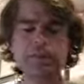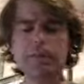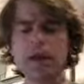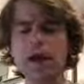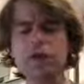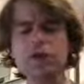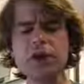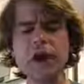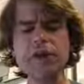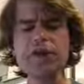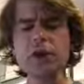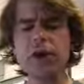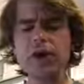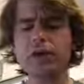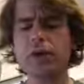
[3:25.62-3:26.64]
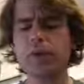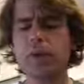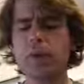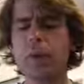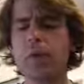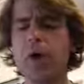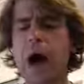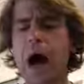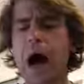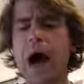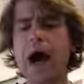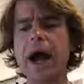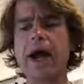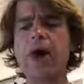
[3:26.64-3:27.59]
And you got to wonder,
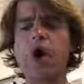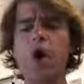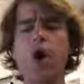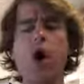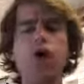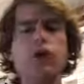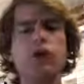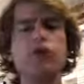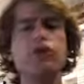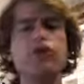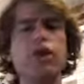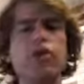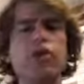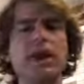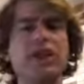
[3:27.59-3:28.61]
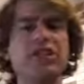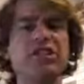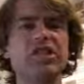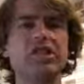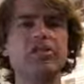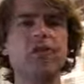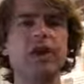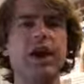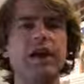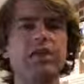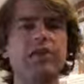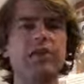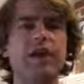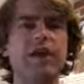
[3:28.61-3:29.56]
why are there so many
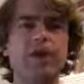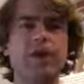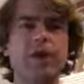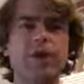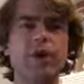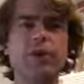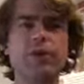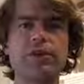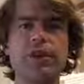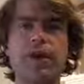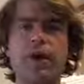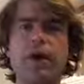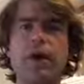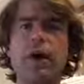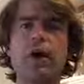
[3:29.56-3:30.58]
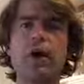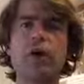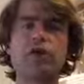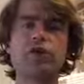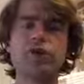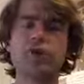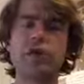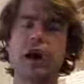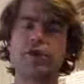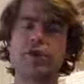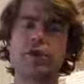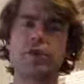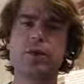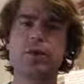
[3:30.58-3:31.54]
shipwrecks like the Rosa just
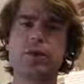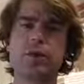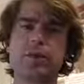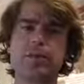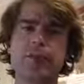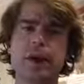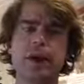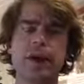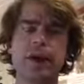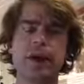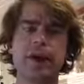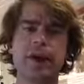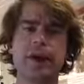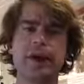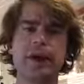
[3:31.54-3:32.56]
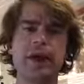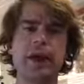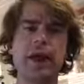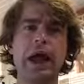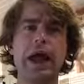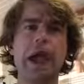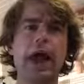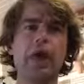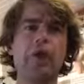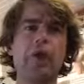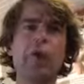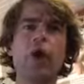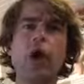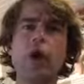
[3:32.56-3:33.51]
offshore of Baldhead Island and
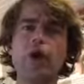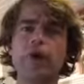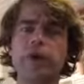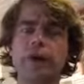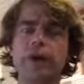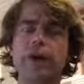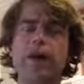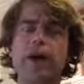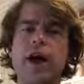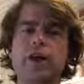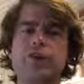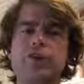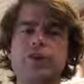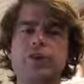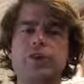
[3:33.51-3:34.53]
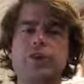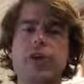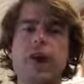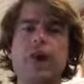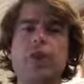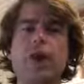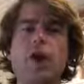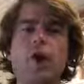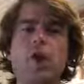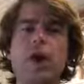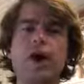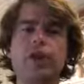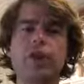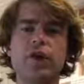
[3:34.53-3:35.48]
along North Carolina's shoreline, the
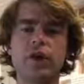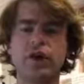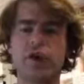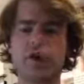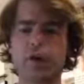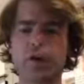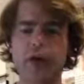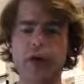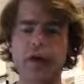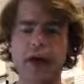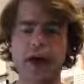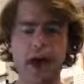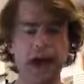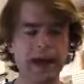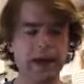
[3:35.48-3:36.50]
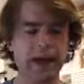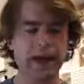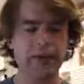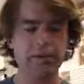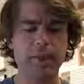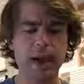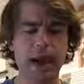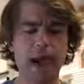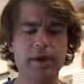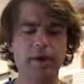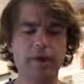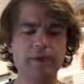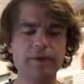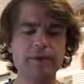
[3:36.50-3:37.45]
Hoy to our north at Cape
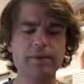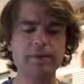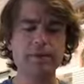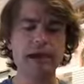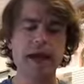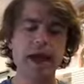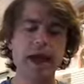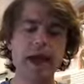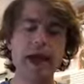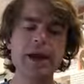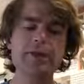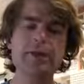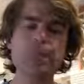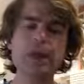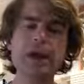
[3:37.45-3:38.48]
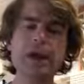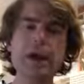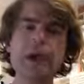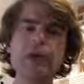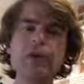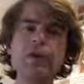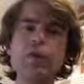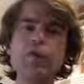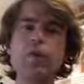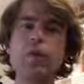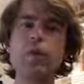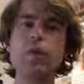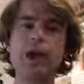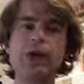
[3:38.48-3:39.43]
Hatteras? And it is because of
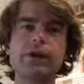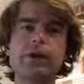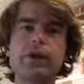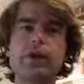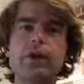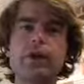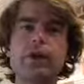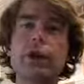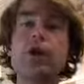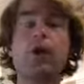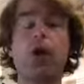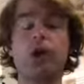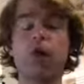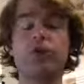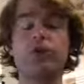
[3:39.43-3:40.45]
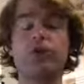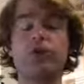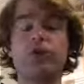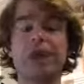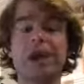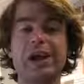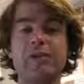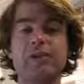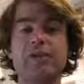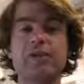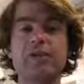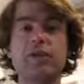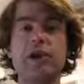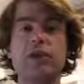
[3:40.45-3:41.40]
where the Gulf Stream
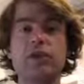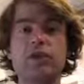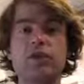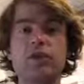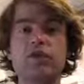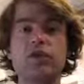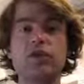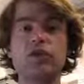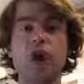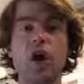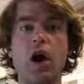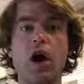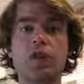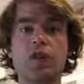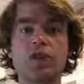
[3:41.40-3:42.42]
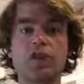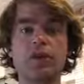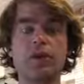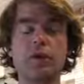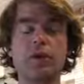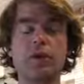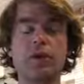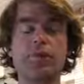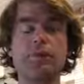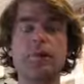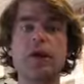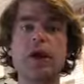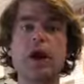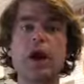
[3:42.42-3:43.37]
sits just offshore.
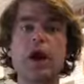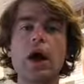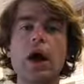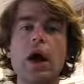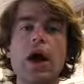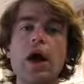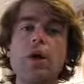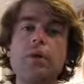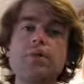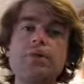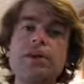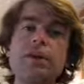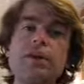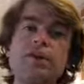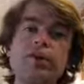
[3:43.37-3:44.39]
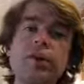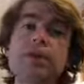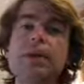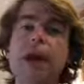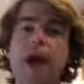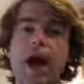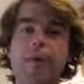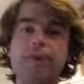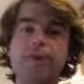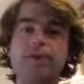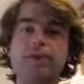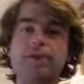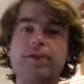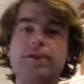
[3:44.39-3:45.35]
These ship
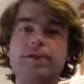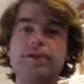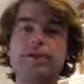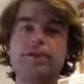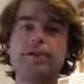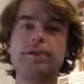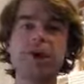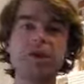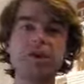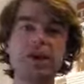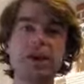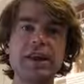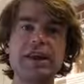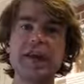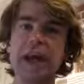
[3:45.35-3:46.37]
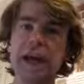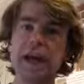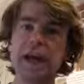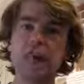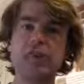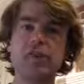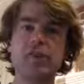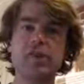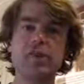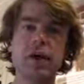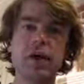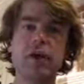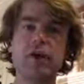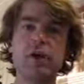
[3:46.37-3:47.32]
captains, especially in the age of
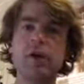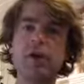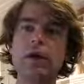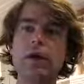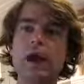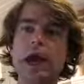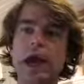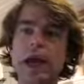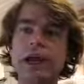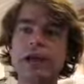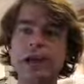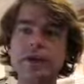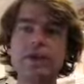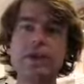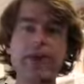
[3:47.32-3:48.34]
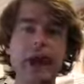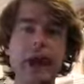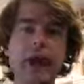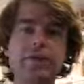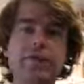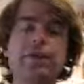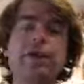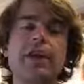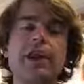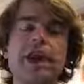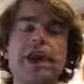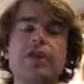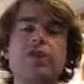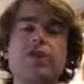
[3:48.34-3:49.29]
sail, and even after the
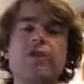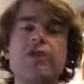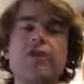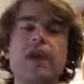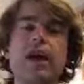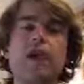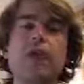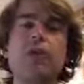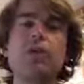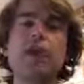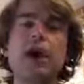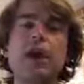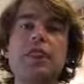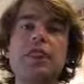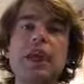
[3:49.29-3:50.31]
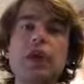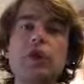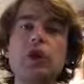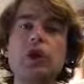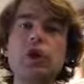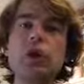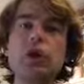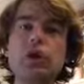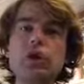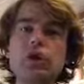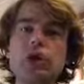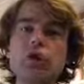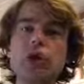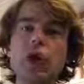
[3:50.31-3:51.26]
age of sail, they would
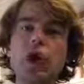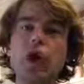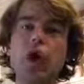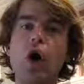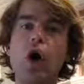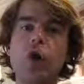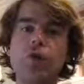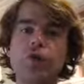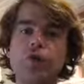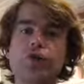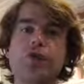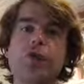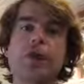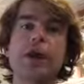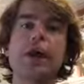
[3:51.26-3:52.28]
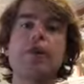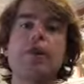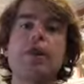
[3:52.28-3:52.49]
use the Gulf Stream,